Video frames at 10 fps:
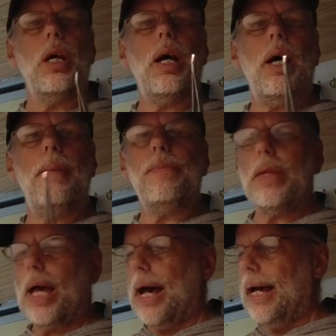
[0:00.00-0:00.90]

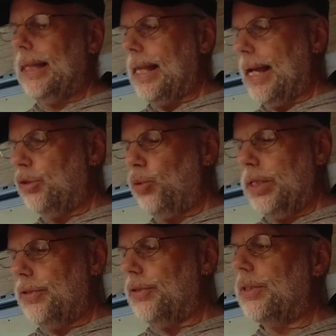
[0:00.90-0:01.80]
I like
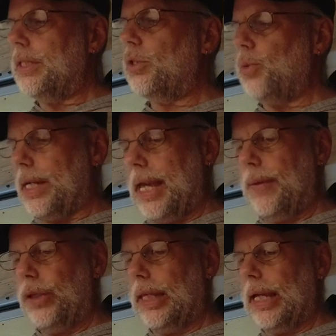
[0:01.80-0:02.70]
tweezers. This is what
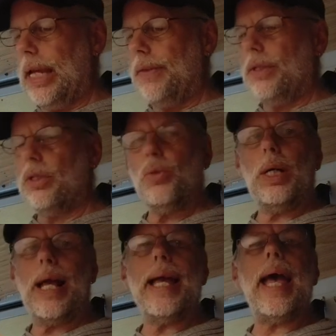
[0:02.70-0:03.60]
came with the kit. This is
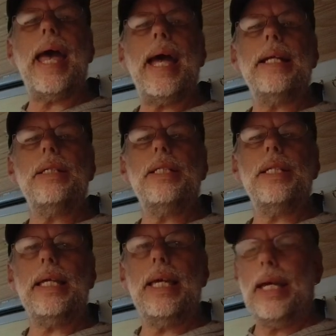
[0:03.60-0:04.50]
what I added
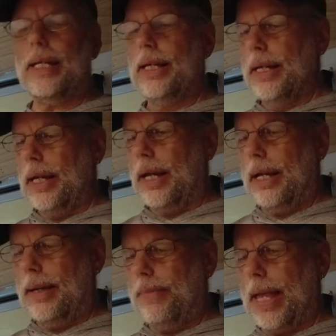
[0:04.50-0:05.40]
to the kit.
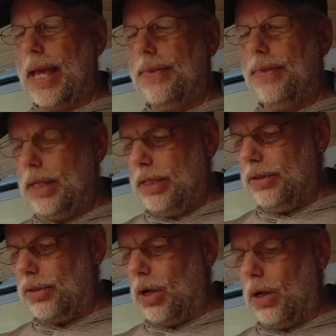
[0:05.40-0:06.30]
And
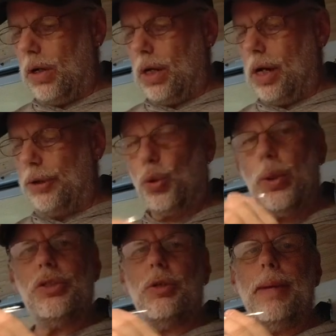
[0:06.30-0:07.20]
these are
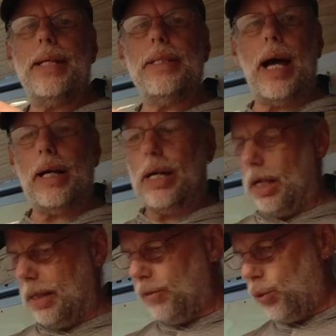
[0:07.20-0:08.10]

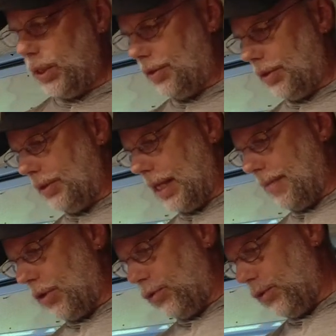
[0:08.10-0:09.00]
tweezerman.com tweezers. They
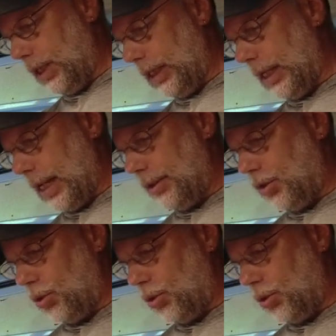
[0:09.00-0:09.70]
make really nice